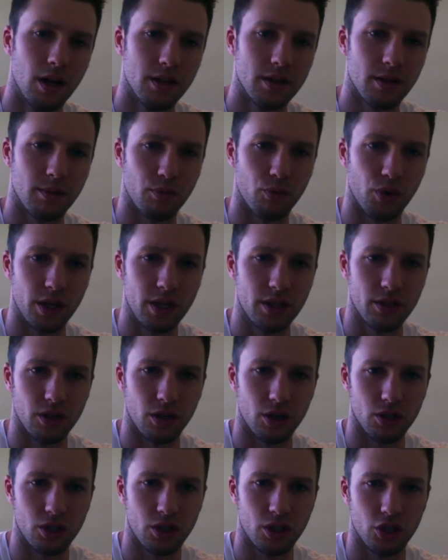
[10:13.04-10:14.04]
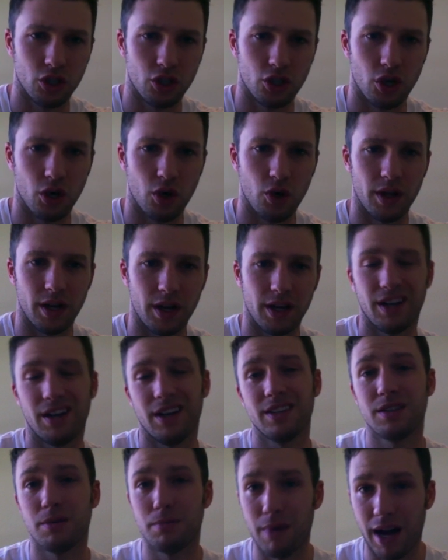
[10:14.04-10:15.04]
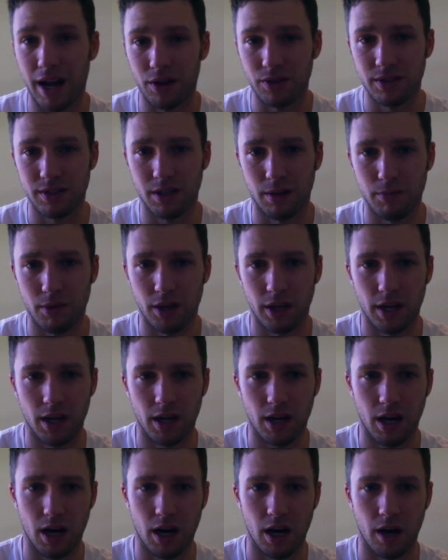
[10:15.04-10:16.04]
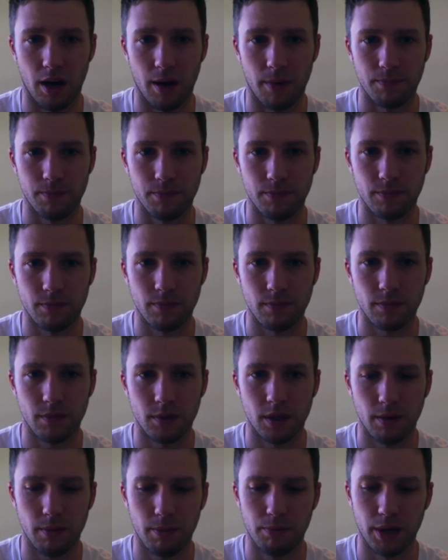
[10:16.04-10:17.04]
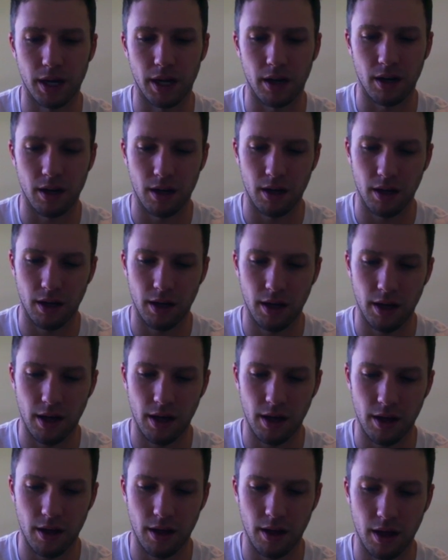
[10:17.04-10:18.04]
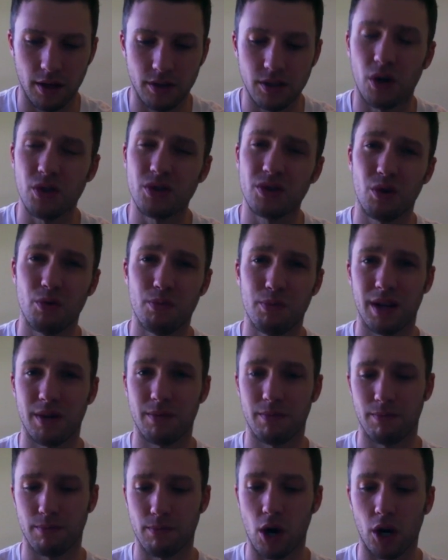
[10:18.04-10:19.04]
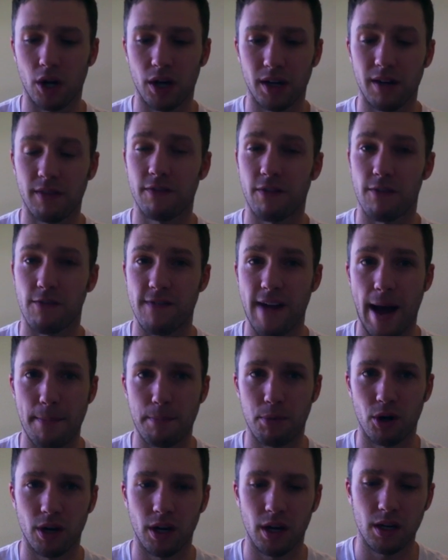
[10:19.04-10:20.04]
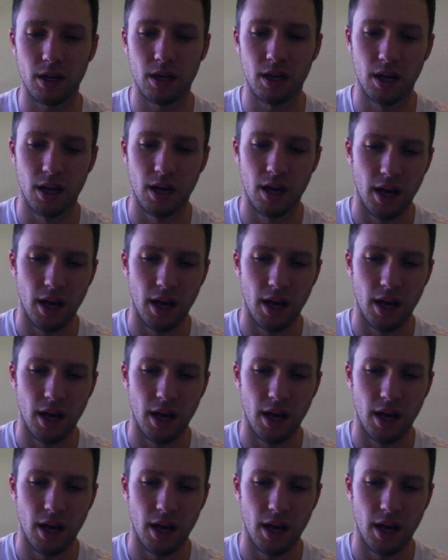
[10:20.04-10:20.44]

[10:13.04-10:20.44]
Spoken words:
research to show that it is a mild stimulant, but it's also been marketed for fat burning.